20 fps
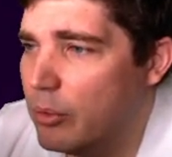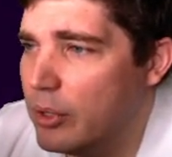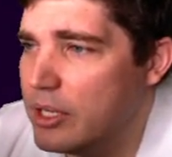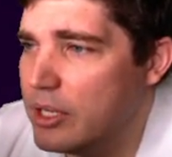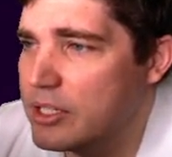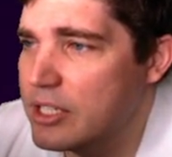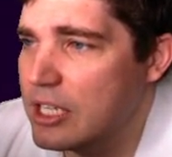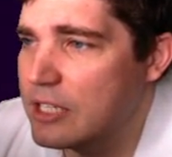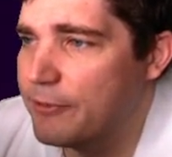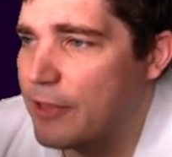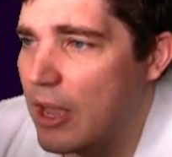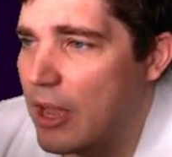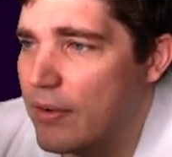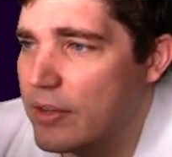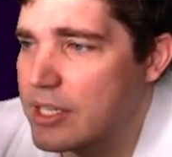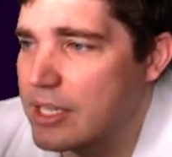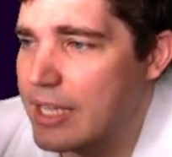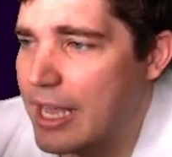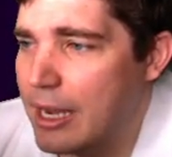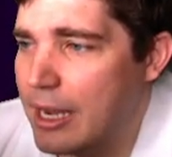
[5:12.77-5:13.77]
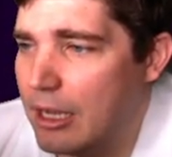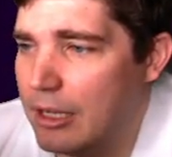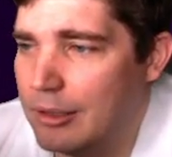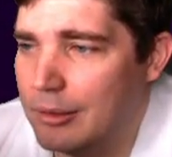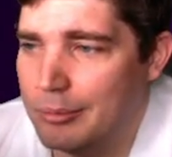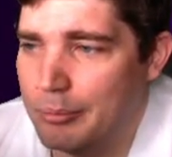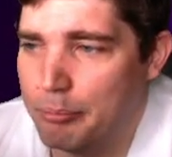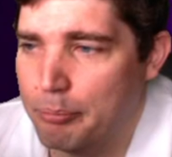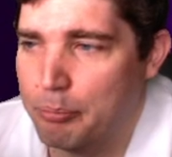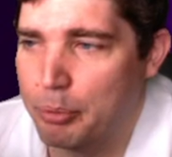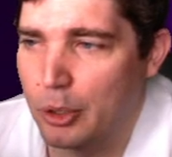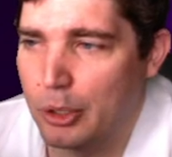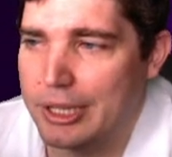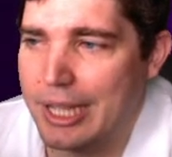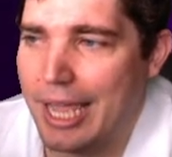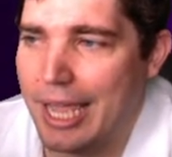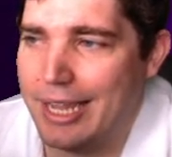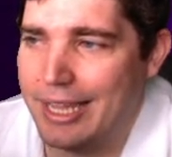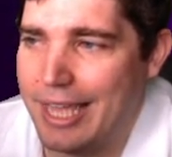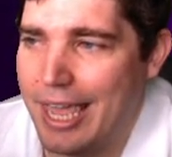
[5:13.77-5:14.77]
What is this flavor? Is this like
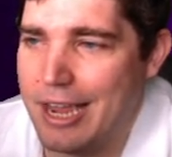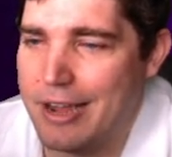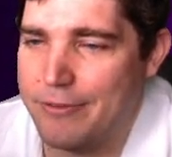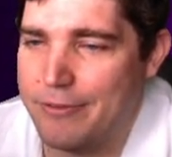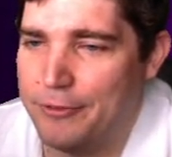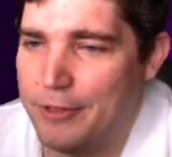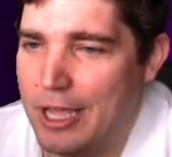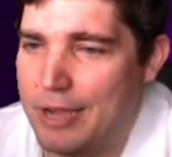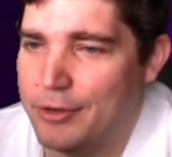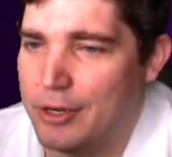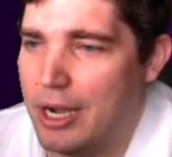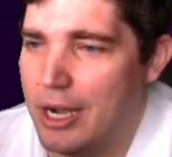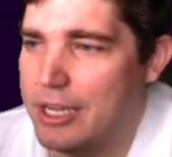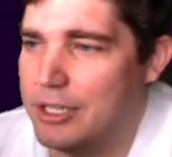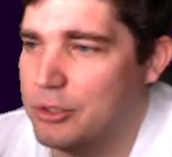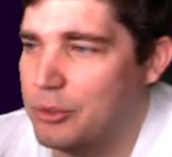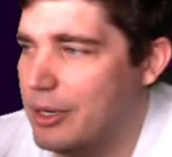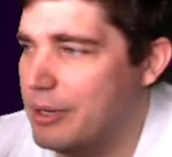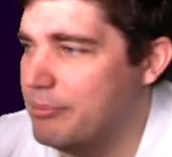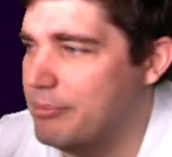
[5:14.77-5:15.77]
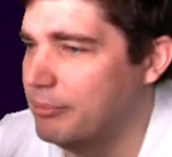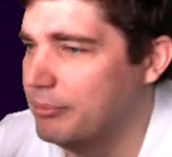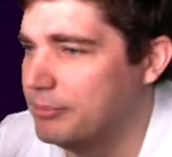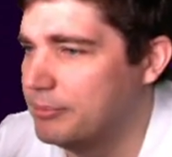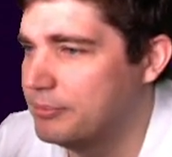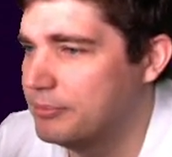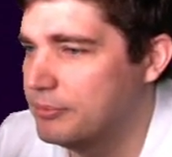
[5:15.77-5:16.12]
birthday cake flavor ice cream?